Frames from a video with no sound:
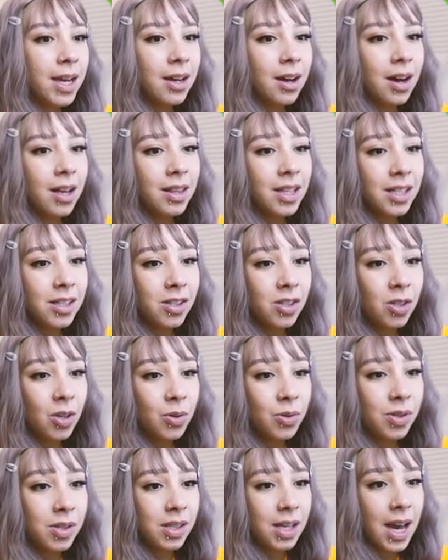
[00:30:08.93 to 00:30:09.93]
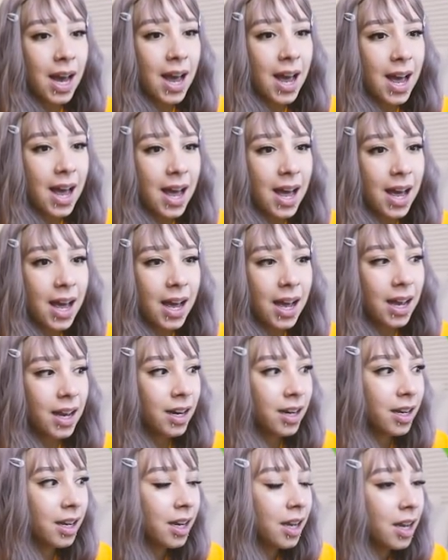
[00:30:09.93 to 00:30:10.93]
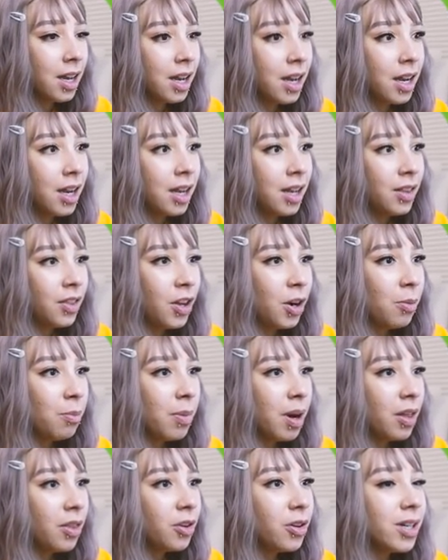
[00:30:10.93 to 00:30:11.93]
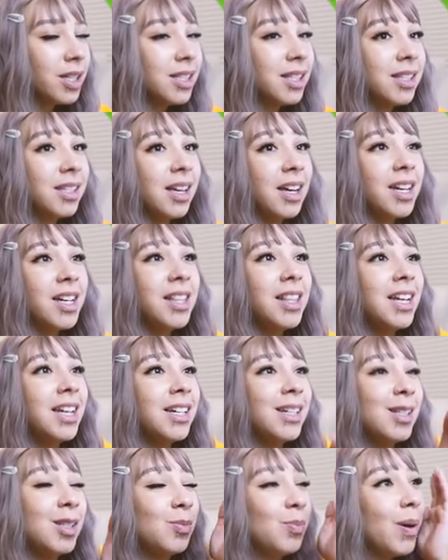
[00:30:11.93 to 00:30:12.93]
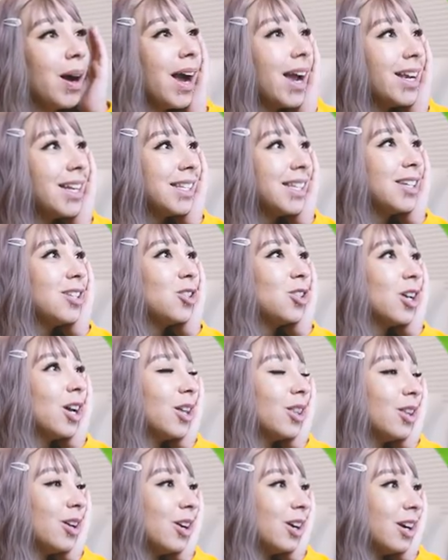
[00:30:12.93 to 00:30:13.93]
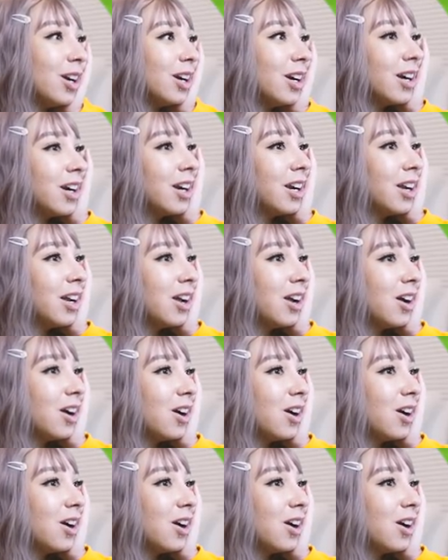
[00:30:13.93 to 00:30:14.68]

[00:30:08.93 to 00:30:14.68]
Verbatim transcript: my god, that's so sad. They're mother and son and they despise each other.